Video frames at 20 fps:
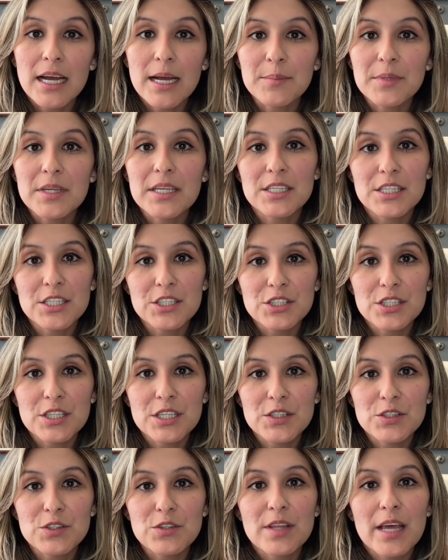
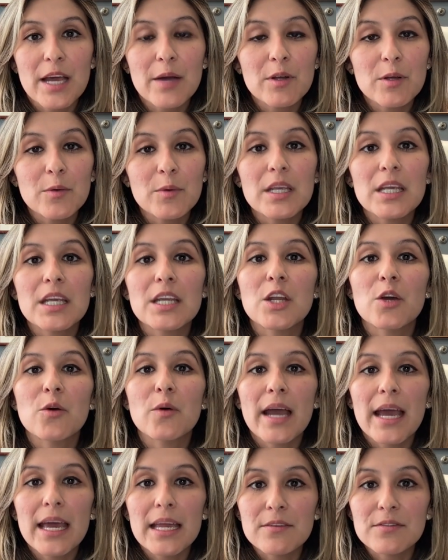conditions, so that way we can know
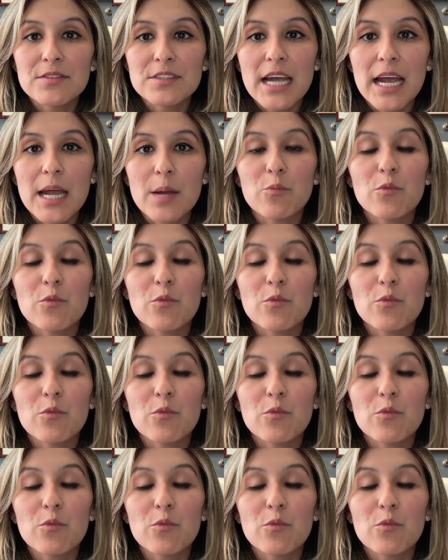ahead of time